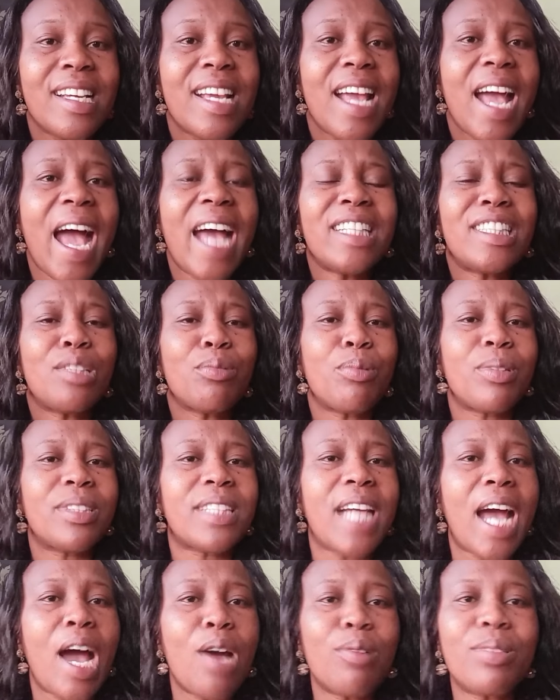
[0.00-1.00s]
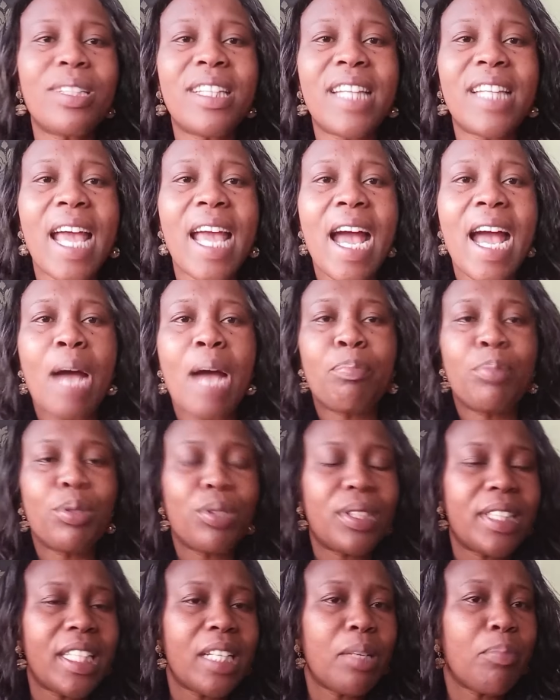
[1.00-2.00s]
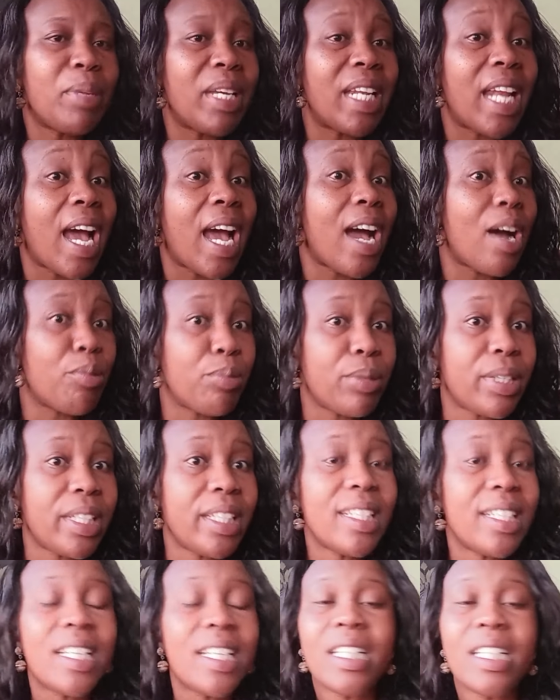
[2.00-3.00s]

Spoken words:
and she was out there abusing Min Hawi.